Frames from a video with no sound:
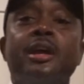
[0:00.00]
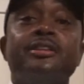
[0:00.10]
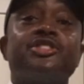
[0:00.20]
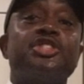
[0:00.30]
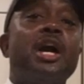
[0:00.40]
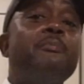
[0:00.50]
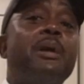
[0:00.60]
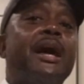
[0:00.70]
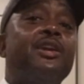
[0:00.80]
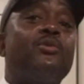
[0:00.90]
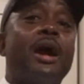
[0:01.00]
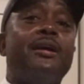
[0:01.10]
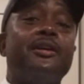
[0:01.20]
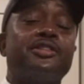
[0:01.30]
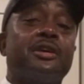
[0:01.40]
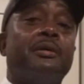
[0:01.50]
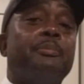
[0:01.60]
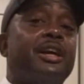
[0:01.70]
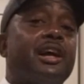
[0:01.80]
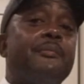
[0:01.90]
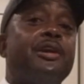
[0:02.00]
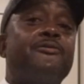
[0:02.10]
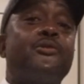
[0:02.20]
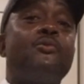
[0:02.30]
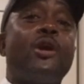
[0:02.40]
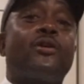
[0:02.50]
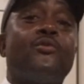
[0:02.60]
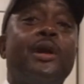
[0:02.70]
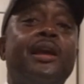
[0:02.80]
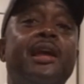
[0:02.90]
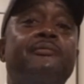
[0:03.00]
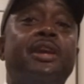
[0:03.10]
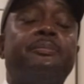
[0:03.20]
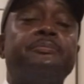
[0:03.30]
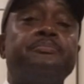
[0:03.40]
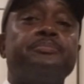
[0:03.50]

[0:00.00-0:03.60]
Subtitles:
Somebody right here is going to be coming in from work one evening,